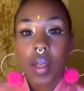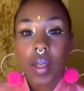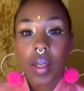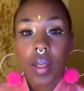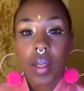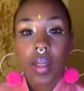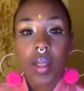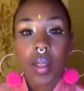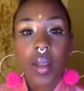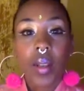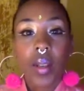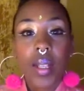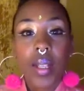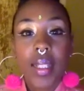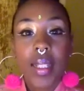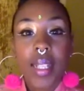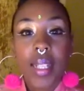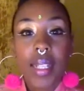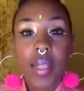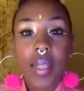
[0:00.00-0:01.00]
So let's
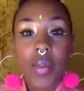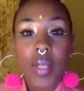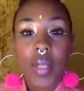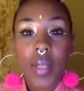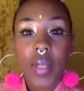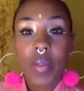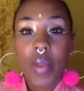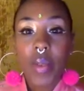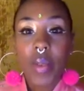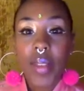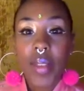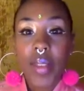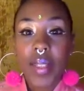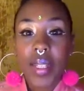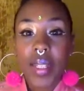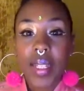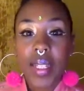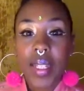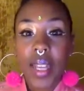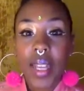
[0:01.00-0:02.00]
take some deep breaths
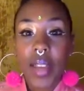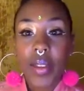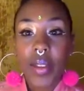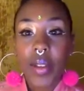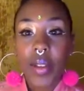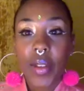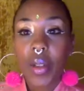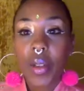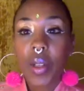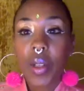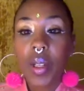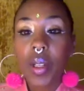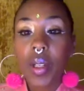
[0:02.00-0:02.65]
together.